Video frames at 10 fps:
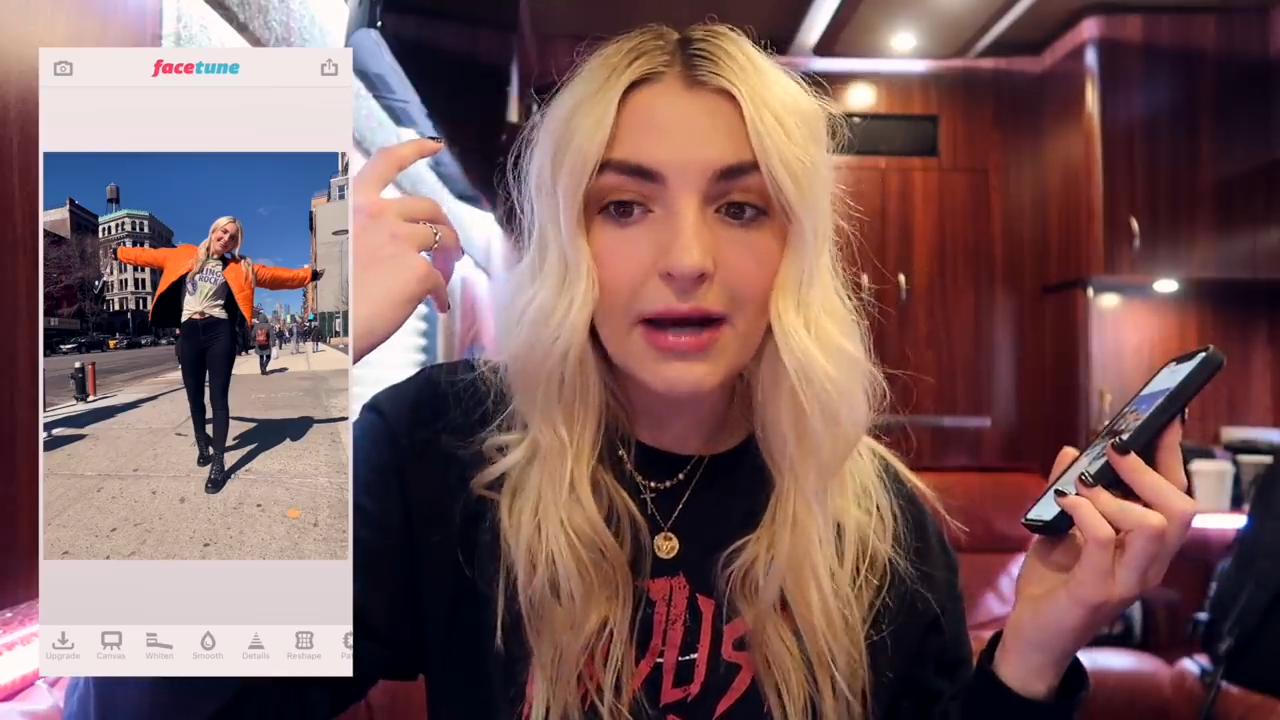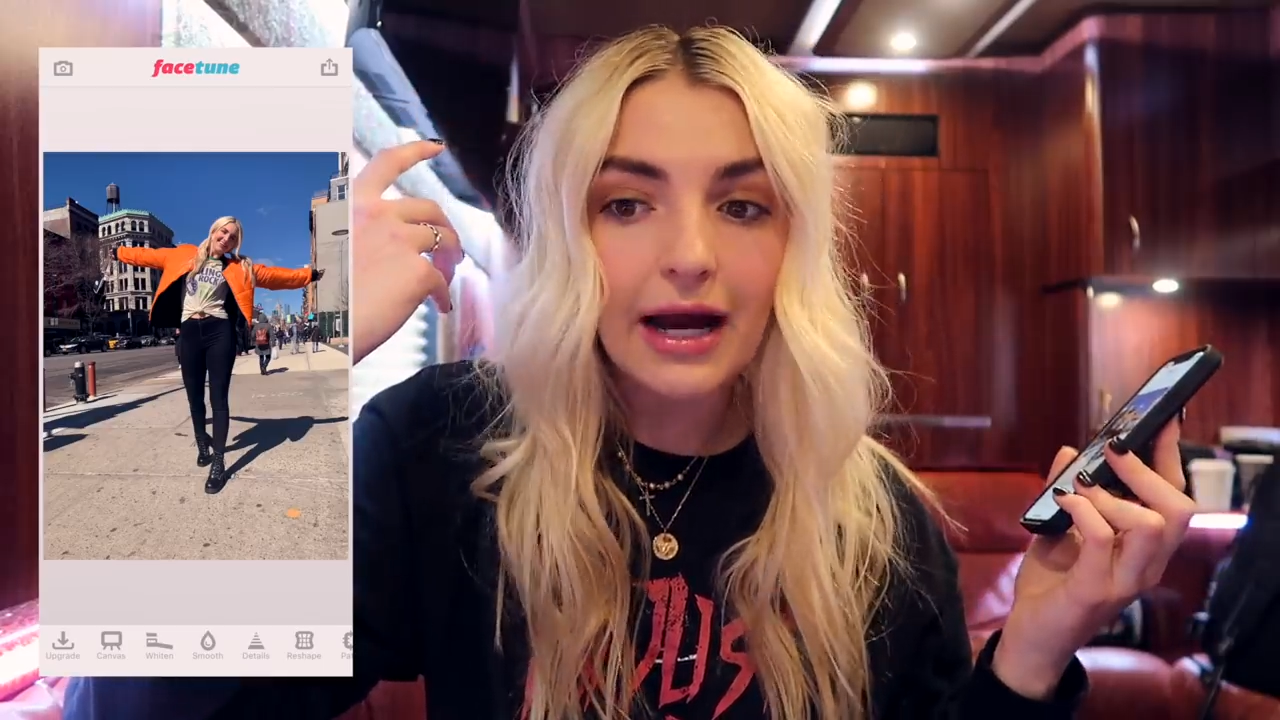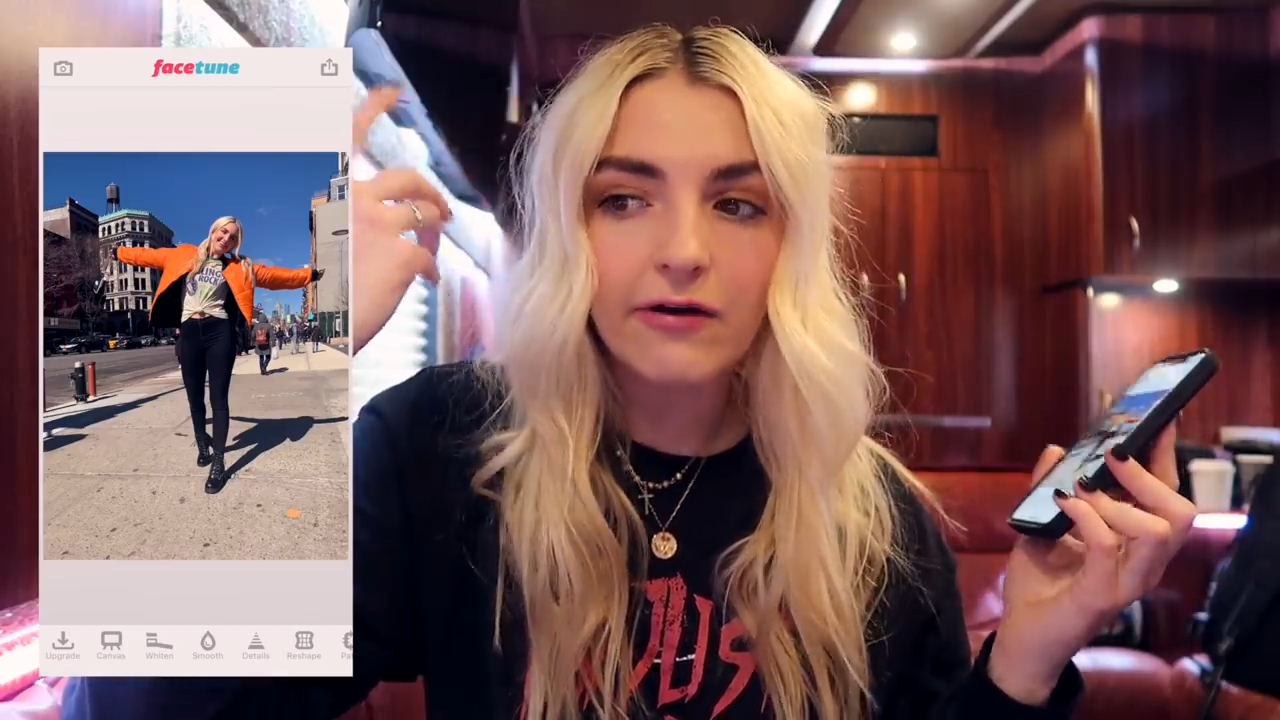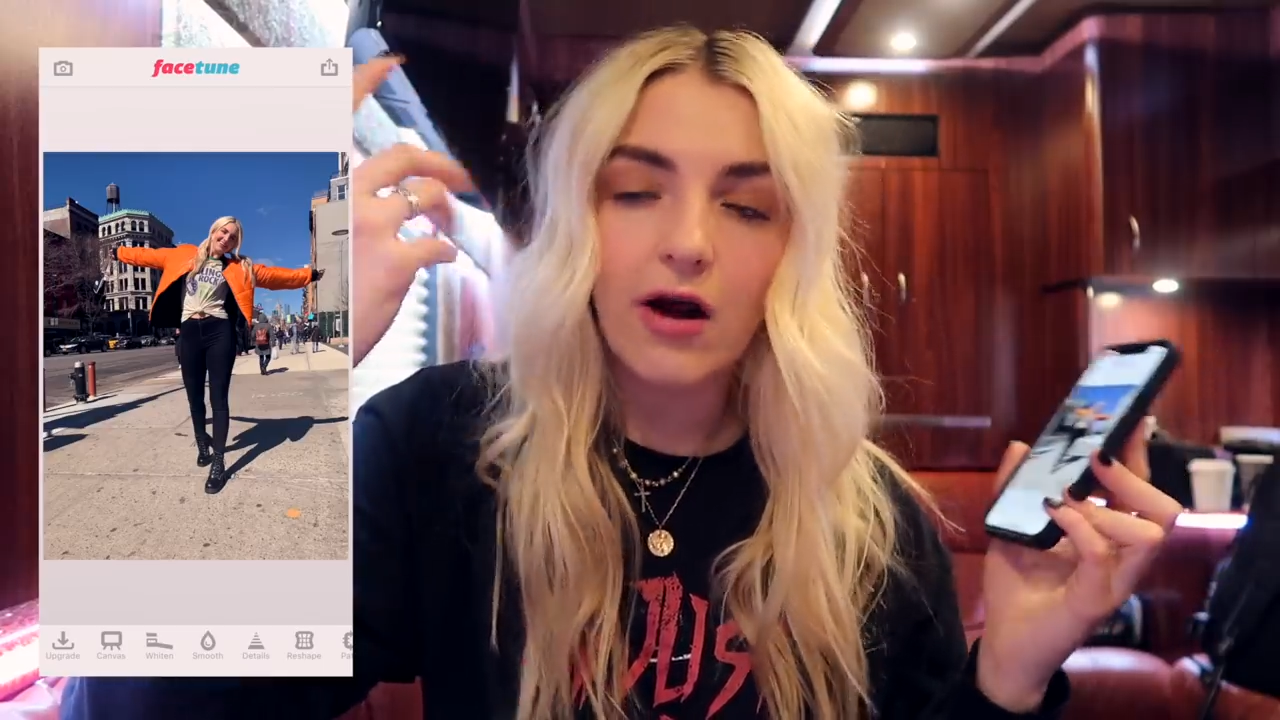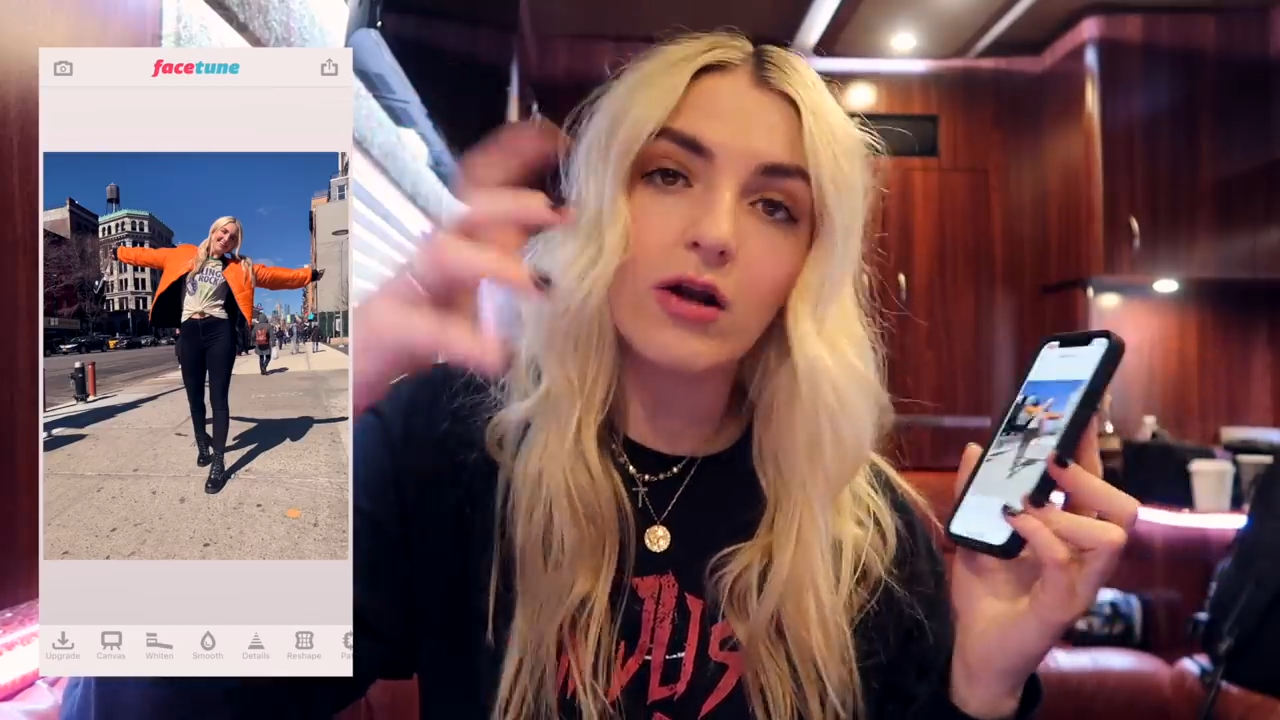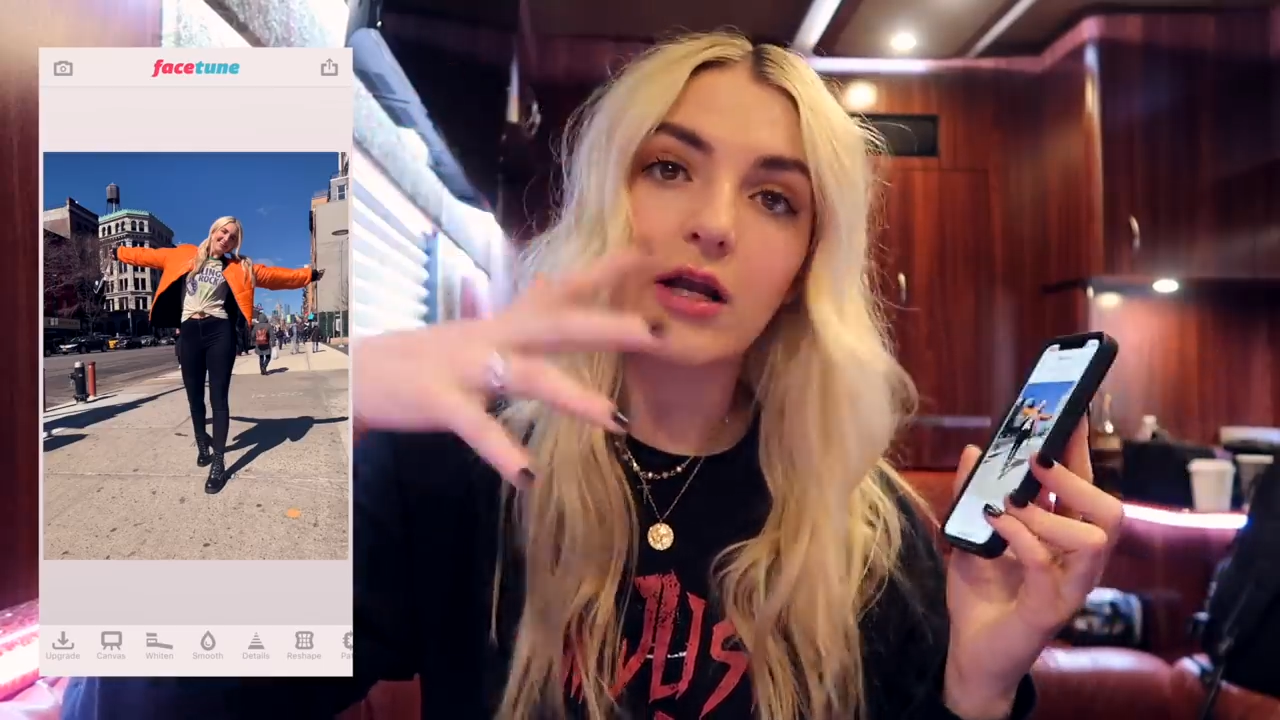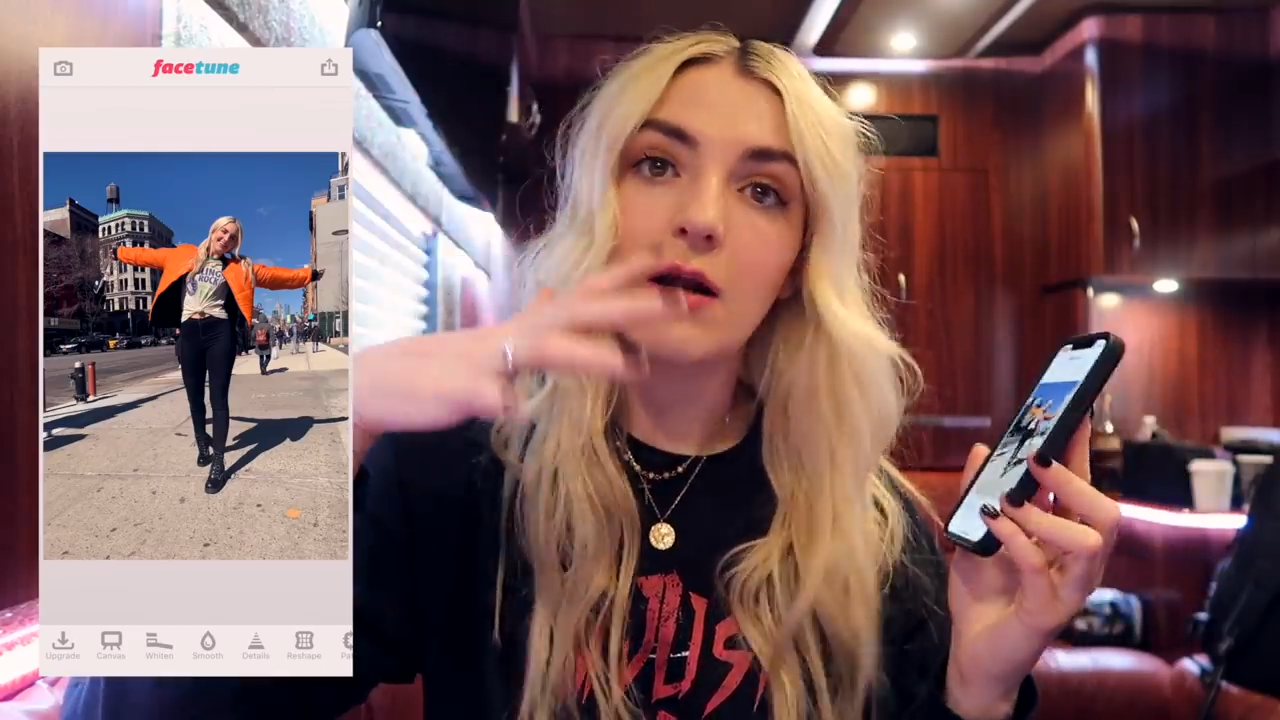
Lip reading: background